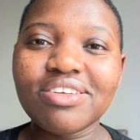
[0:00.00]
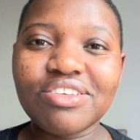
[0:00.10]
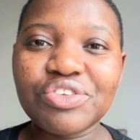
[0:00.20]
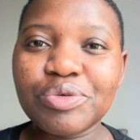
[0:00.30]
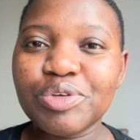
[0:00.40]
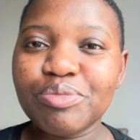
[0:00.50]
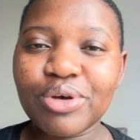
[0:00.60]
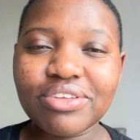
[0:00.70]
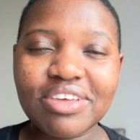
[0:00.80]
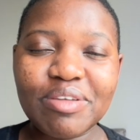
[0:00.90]
the description
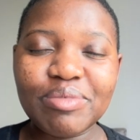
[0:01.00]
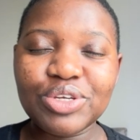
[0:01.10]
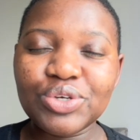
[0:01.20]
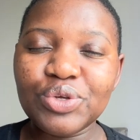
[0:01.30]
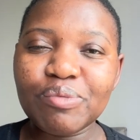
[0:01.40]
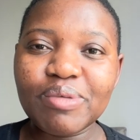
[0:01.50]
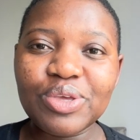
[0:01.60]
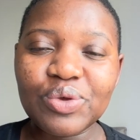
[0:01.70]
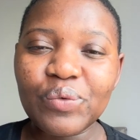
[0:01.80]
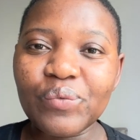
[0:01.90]
box and make sure you
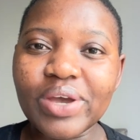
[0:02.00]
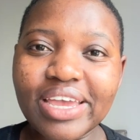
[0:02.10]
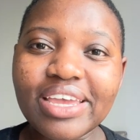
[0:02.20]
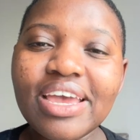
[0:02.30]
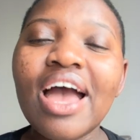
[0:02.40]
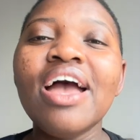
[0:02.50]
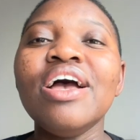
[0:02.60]
make your way